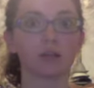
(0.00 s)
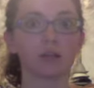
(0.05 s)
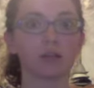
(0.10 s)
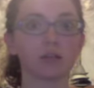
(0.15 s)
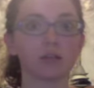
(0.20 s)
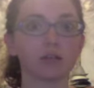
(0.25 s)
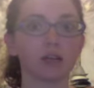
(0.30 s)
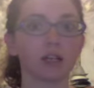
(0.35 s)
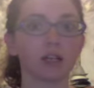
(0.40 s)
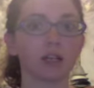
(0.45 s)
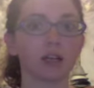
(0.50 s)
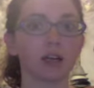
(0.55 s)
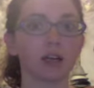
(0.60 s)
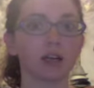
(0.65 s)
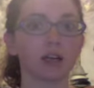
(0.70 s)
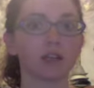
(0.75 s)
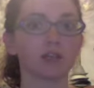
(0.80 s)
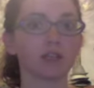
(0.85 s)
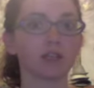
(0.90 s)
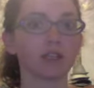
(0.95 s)
you can
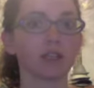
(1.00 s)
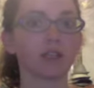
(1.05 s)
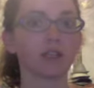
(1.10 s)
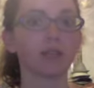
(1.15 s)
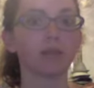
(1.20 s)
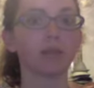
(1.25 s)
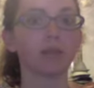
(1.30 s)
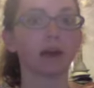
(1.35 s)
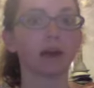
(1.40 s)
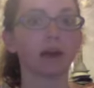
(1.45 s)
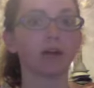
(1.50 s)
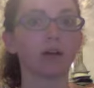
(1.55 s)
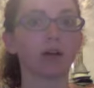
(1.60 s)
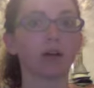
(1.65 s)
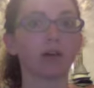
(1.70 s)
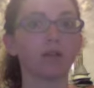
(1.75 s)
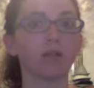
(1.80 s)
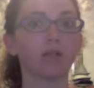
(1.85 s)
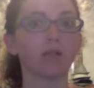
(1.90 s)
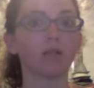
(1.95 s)
kind of see in the
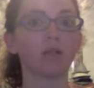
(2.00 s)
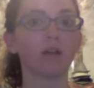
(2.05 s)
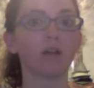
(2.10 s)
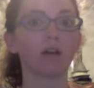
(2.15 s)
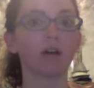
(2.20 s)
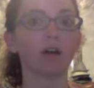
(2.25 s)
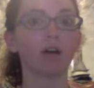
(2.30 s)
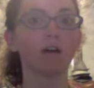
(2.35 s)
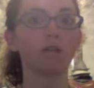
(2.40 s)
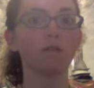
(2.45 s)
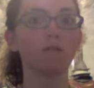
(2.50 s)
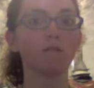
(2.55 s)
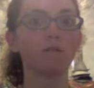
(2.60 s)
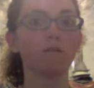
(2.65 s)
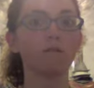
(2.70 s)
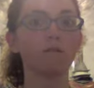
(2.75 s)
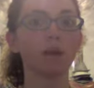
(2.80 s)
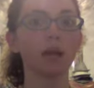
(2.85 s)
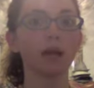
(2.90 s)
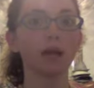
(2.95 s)
background of
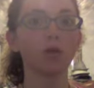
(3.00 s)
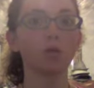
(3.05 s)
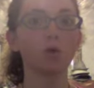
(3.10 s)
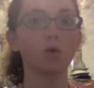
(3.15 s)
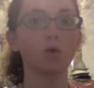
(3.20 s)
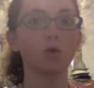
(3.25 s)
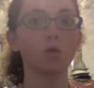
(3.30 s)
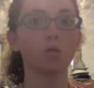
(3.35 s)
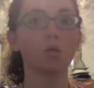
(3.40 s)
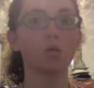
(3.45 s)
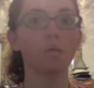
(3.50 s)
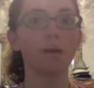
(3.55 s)
my room.